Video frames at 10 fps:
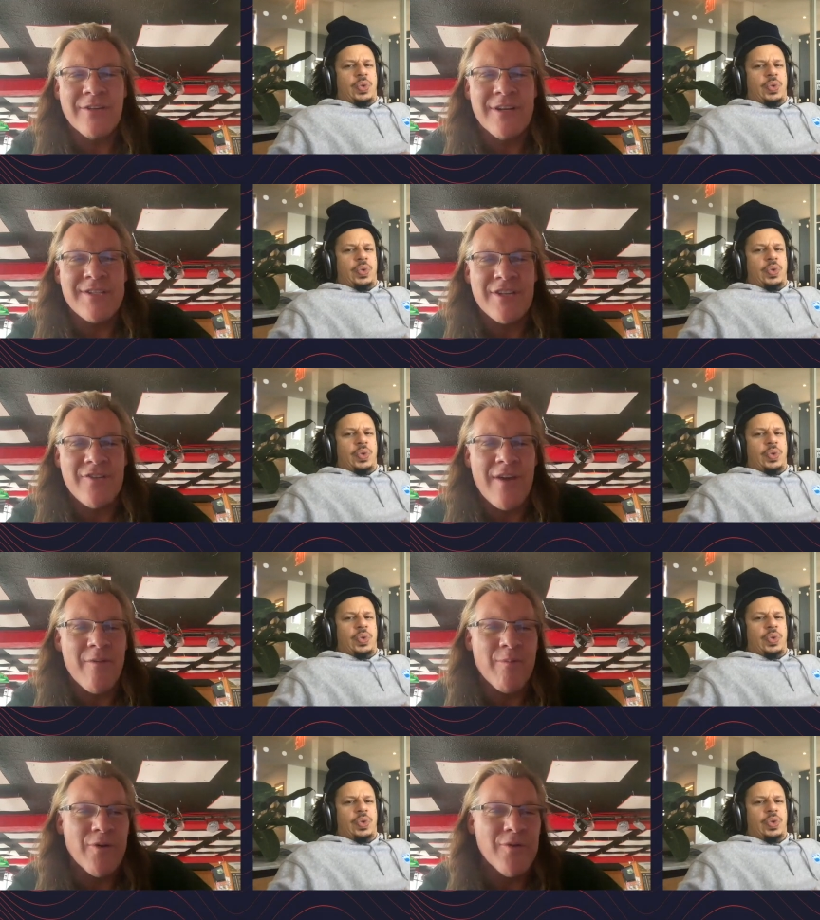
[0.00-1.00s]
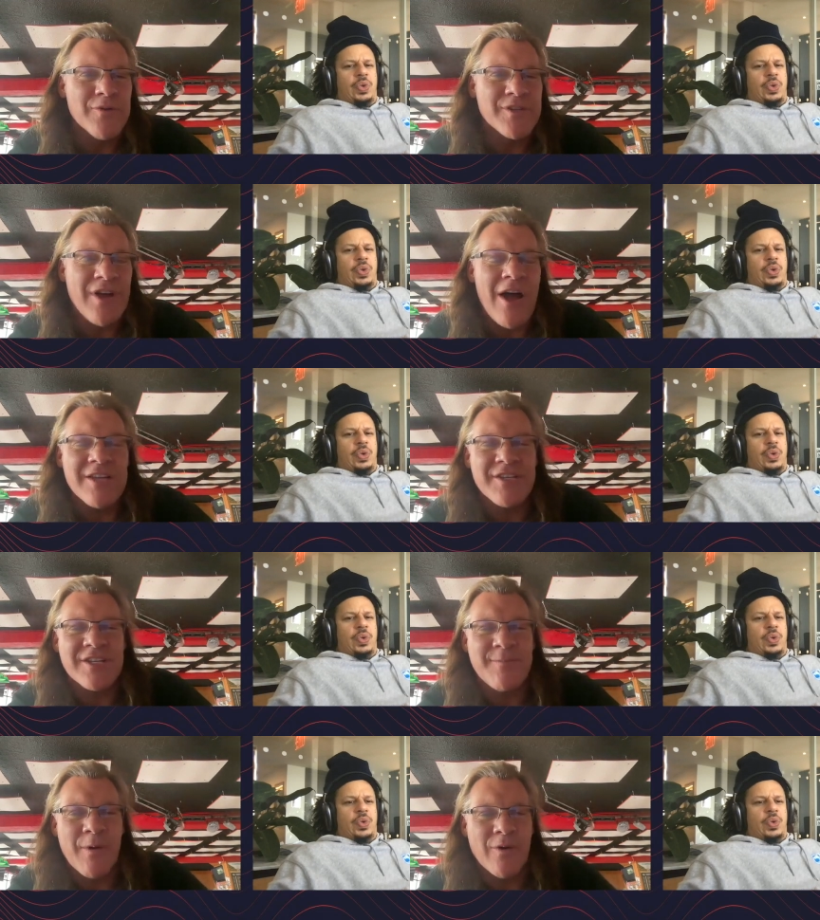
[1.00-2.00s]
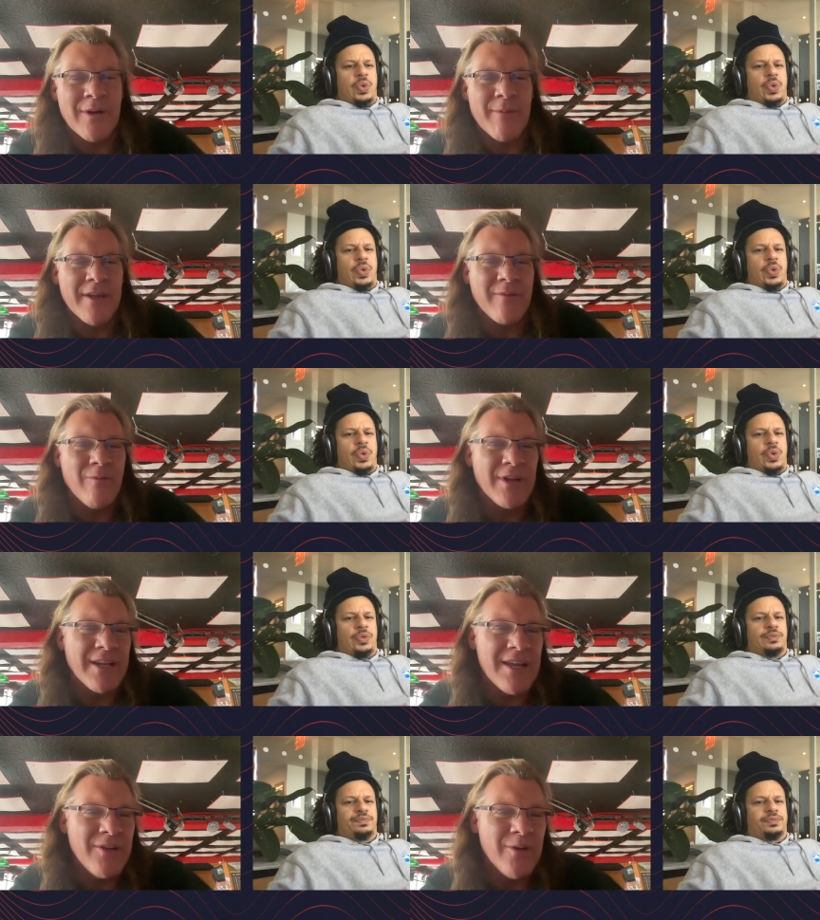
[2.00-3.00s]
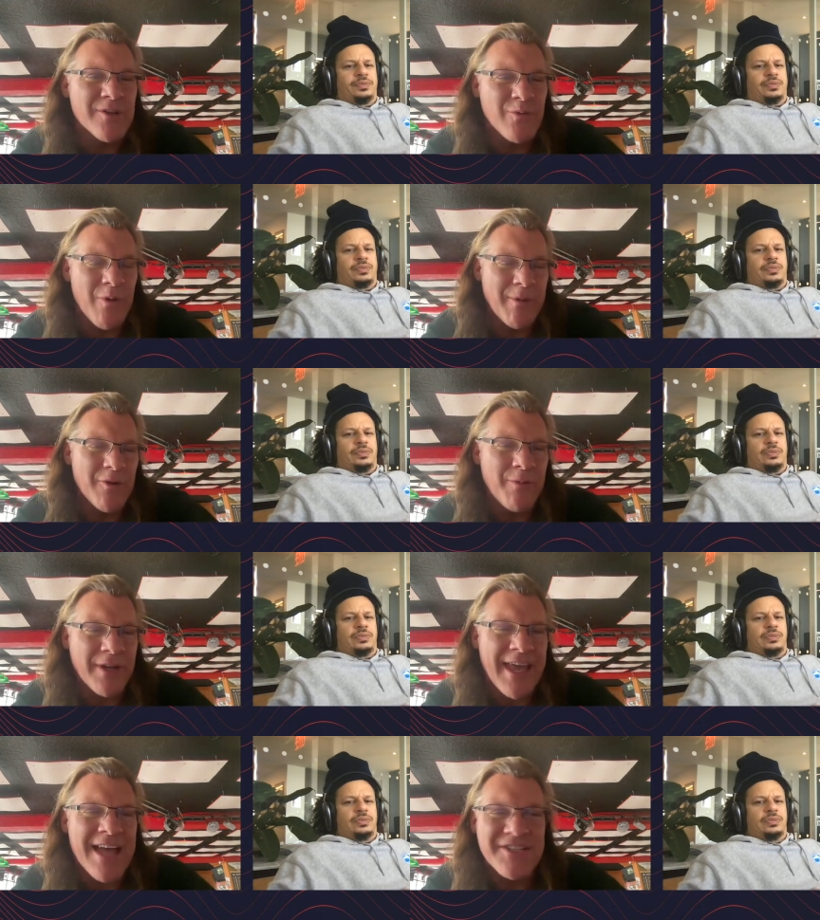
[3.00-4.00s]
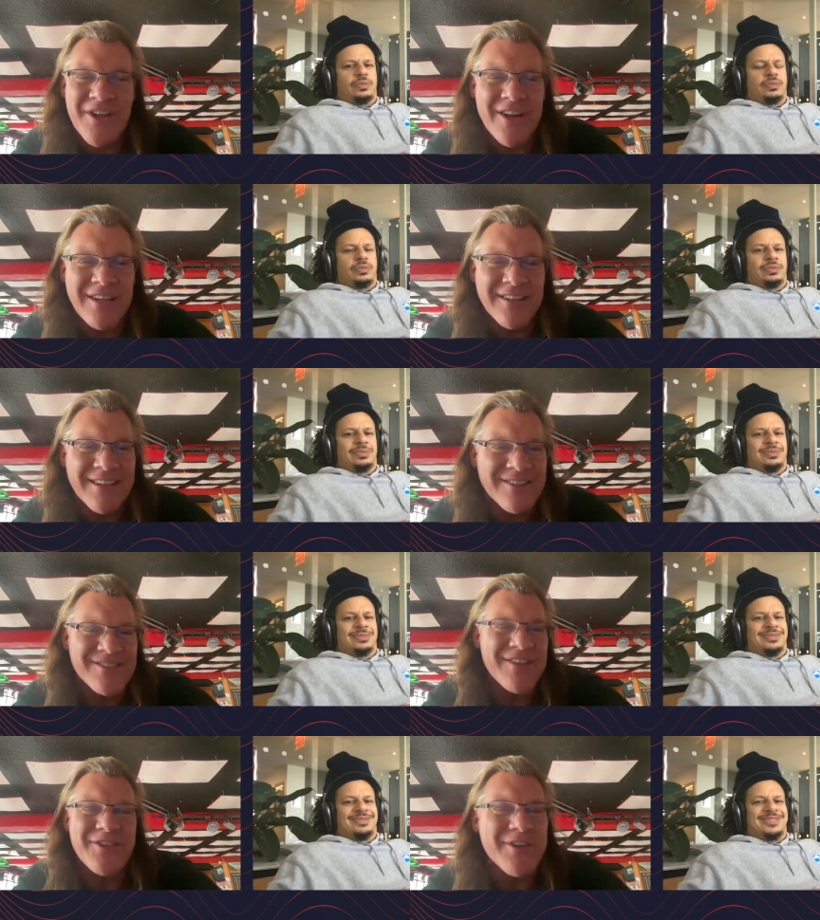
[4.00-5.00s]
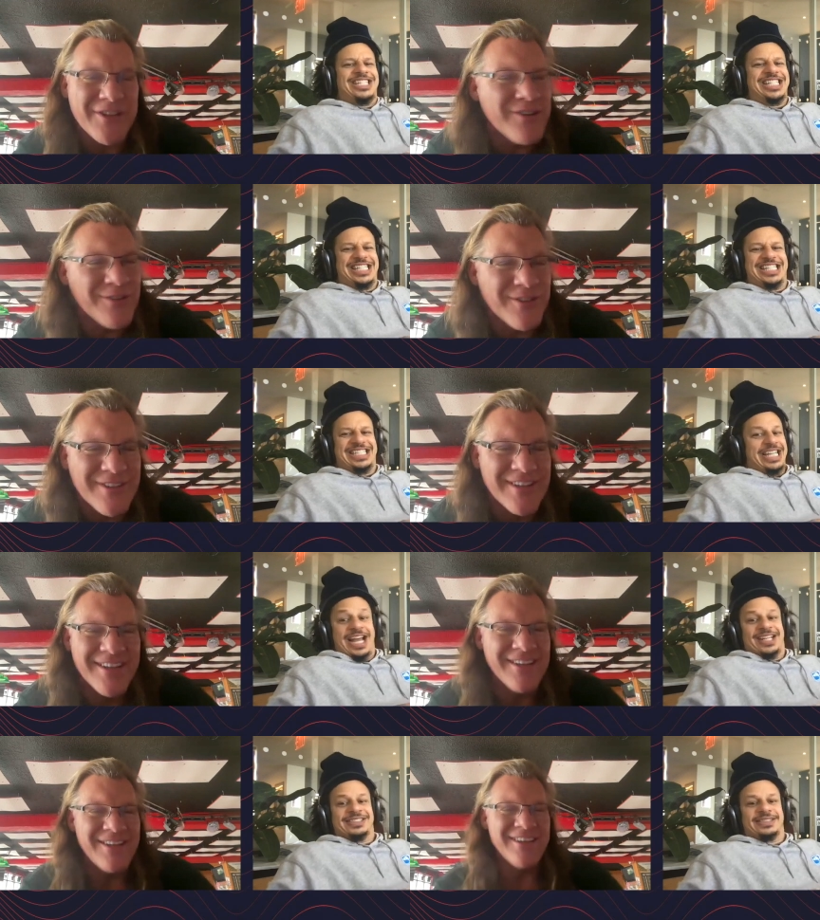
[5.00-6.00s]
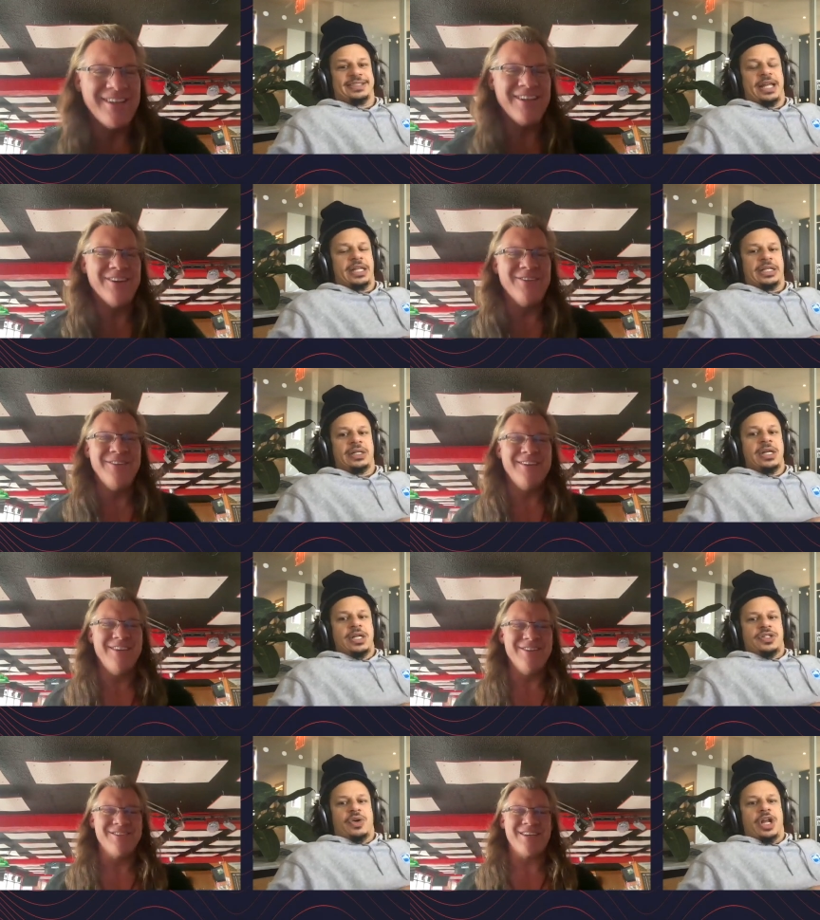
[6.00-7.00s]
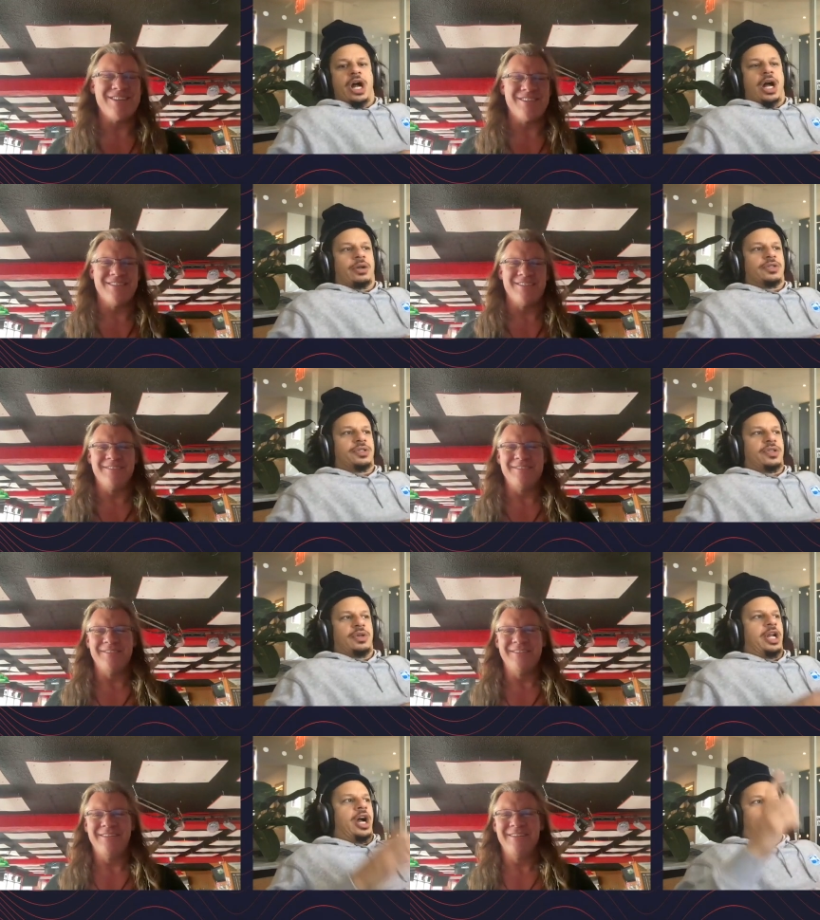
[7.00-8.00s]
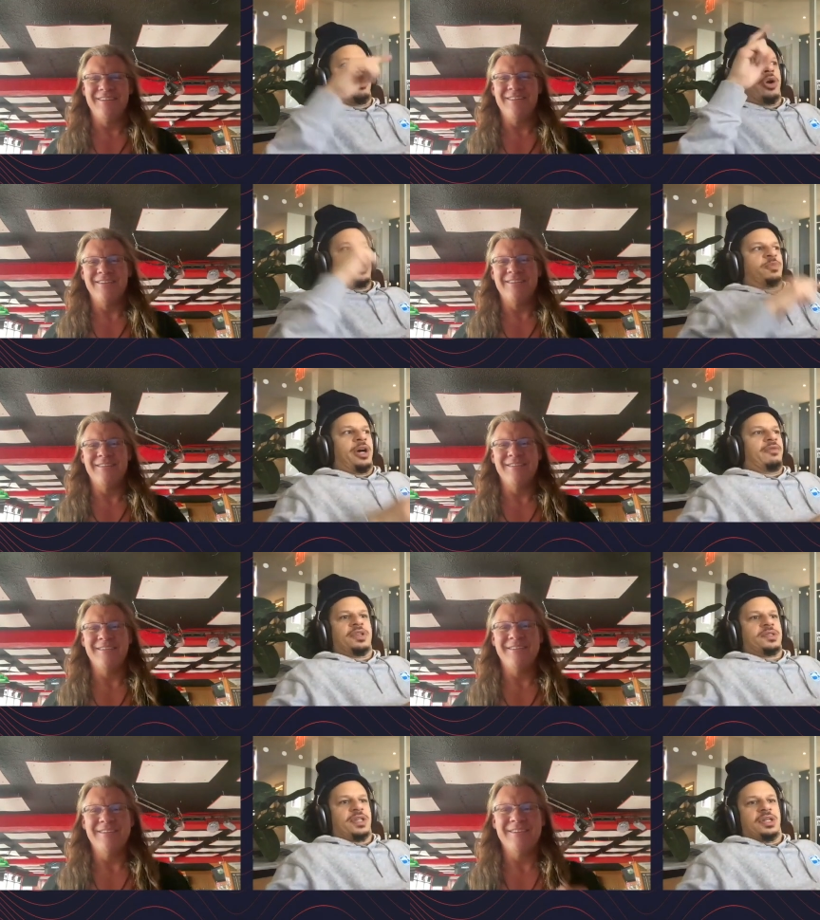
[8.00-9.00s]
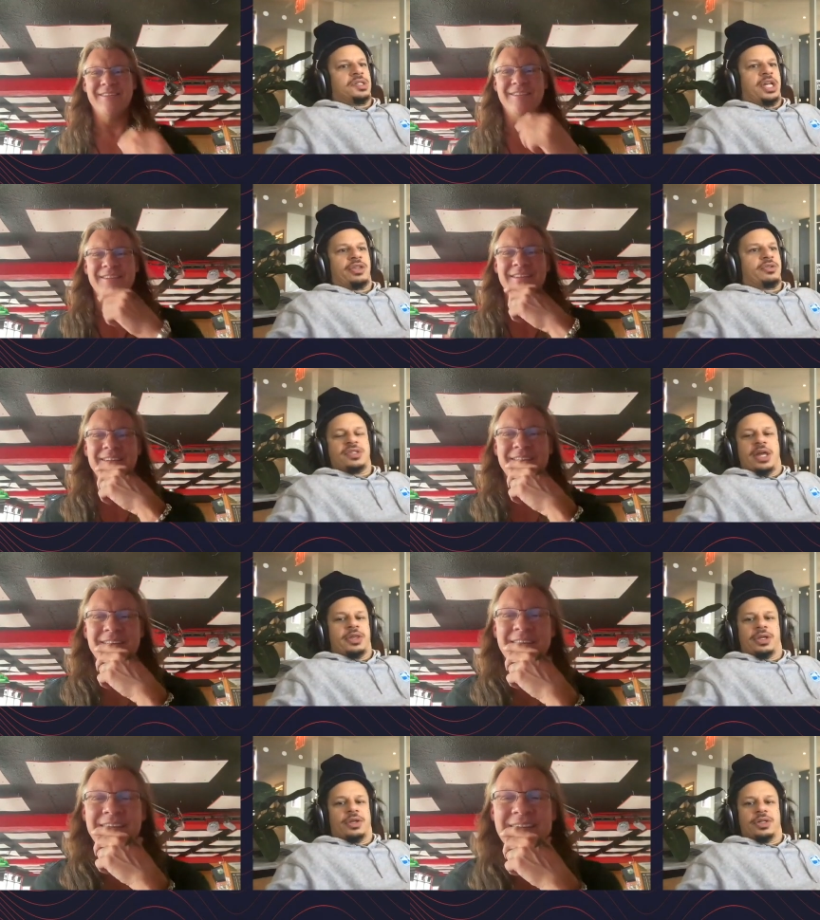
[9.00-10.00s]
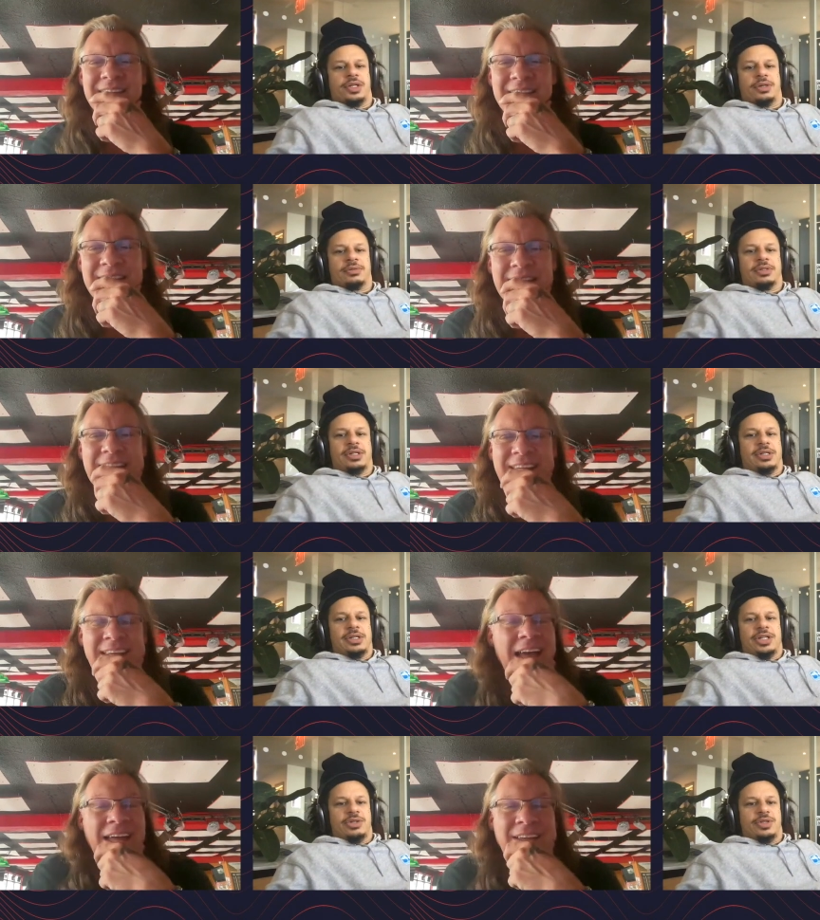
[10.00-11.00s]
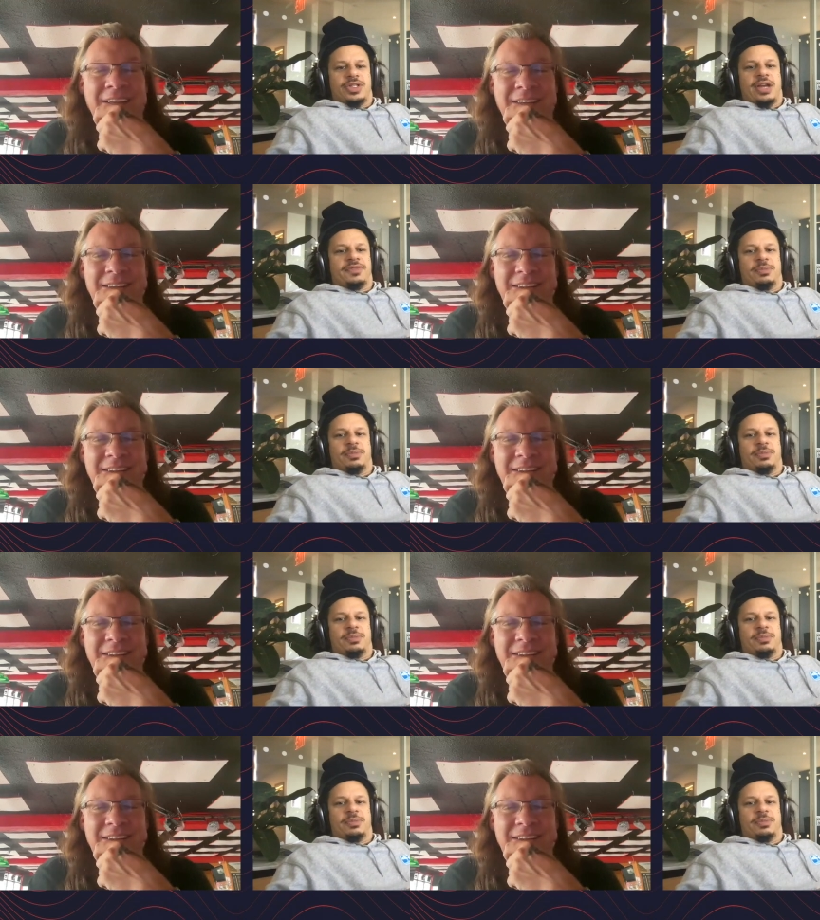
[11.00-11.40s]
Speaker 1: and he said you have a bruised coccyx bone. I'm like, what can I do? Because what do you want me to do? Put a cast on it? Like there's nothing you can do.
Speaker 2: Yeah. You nothing. know, you Tony Hawk. Tony Hawk broke his pelvis and he's like, there's nothing you can do. Yeah. You just have to